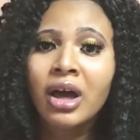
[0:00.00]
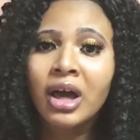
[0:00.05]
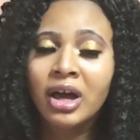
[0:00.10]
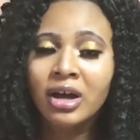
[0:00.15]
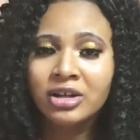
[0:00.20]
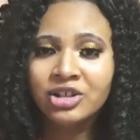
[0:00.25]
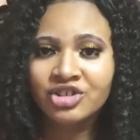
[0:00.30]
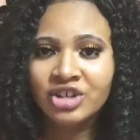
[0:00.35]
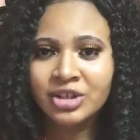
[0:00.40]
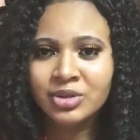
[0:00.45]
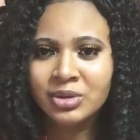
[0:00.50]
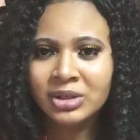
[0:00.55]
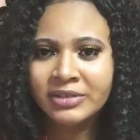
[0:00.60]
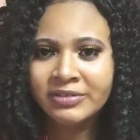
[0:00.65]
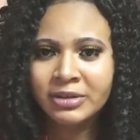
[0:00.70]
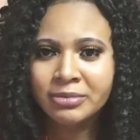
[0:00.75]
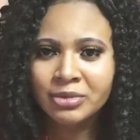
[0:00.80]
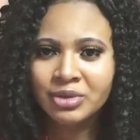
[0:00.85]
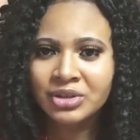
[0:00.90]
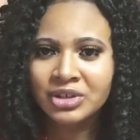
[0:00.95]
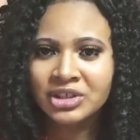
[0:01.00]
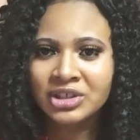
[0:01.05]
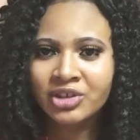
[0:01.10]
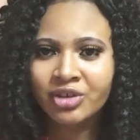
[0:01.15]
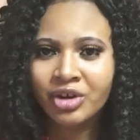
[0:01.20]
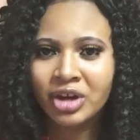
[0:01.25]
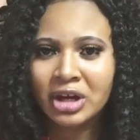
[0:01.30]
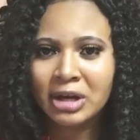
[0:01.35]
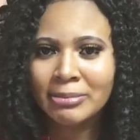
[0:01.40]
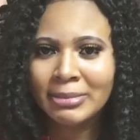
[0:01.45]
I'll try to leave them on the
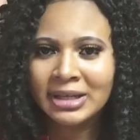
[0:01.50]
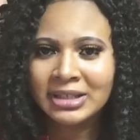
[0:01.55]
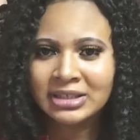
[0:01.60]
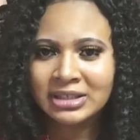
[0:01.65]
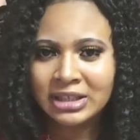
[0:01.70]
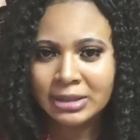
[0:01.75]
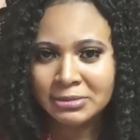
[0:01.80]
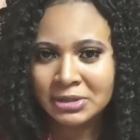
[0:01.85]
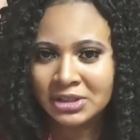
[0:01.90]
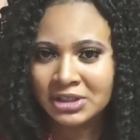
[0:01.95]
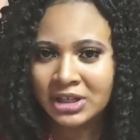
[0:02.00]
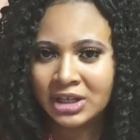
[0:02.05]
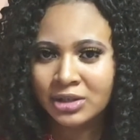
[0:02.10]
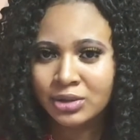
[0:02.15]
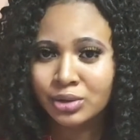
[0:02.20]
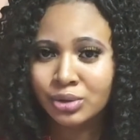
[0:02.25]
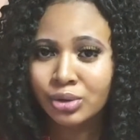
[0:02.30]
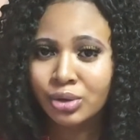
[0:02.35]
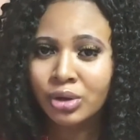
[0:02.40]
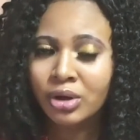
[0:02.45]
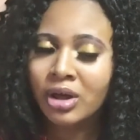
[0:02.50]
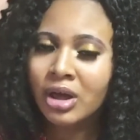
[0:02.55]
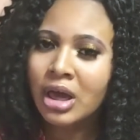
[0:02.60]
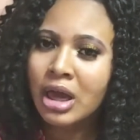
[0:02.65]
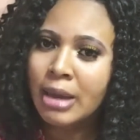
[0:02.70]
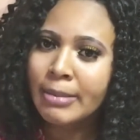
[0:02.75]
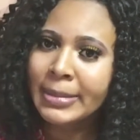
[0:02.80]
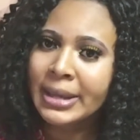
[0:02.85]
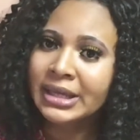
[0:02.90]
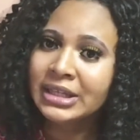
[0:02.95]
screen. My Snapchat handle,
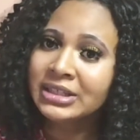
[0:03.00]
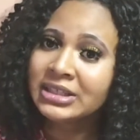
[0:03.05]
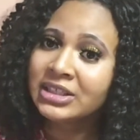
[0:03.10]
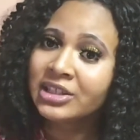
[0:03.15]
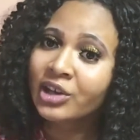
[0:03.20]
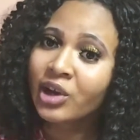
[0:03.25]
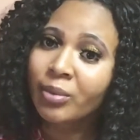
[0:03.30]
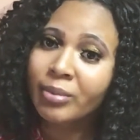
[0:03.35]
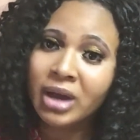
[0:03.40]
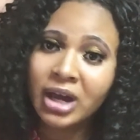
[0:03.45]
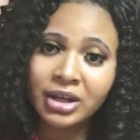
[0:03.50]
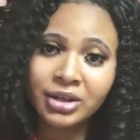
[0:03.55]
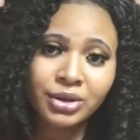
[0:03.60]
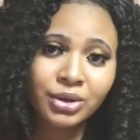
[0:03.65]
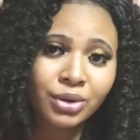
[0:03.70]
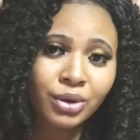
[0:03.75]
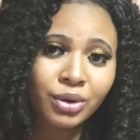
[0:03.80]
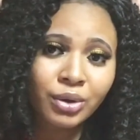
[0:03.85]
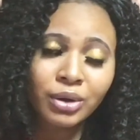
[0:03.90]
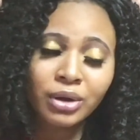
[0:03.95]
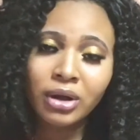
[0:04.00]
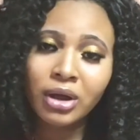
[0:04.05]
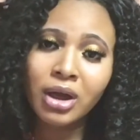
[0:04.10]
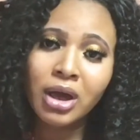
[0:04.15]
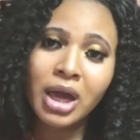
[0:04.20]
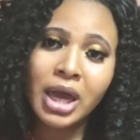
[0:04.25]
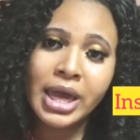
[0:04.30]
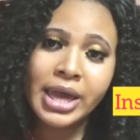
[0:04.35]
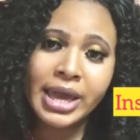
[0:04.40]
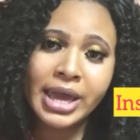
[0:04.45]
my Instagram handle,
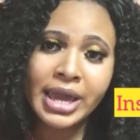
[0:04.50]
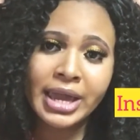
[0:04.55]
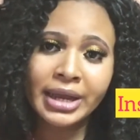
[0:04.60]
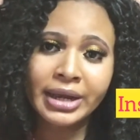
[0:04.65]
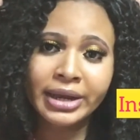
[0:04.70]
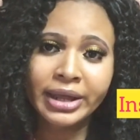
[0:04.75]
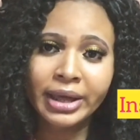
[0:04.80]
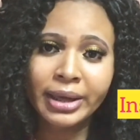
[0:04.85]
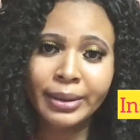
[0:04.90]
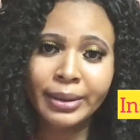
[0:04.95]
and